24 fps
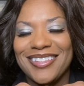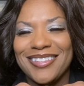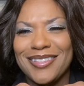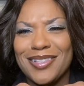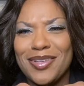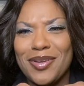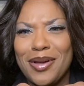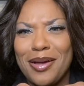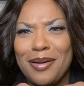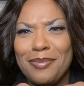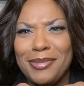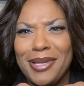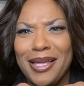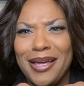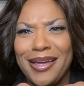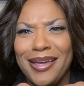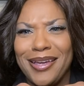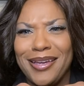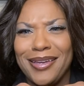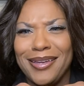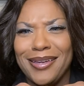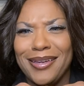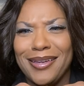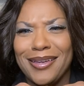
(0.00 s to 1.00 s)
so I'm
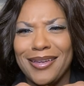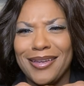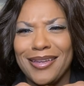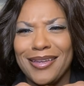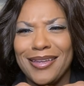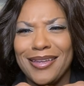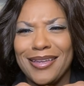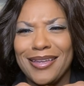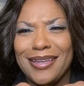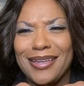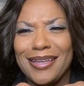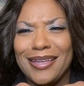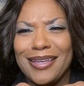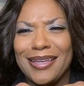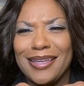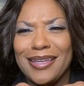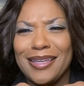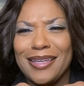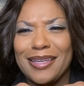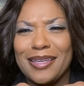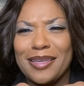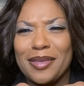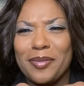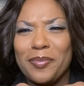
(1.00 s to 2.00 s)
like,
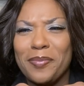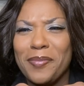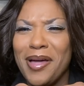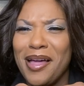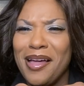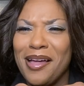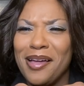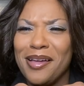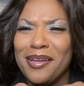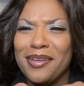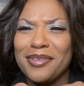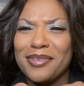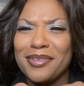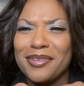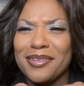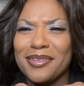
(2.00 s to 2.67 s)
my,